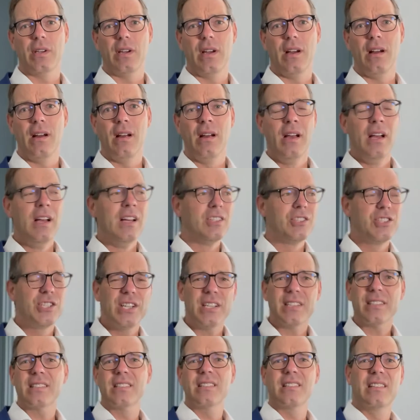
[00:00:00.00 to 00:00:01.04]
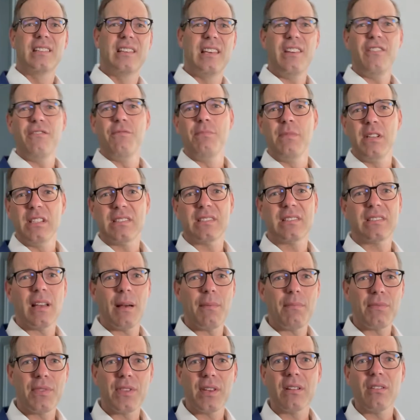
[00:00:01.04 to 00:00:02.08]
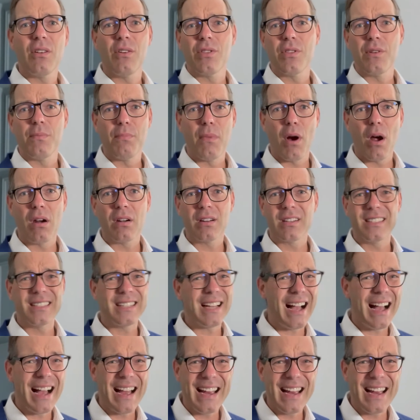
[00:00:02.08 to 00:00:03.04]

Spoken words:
Yeah, just give me something on the market.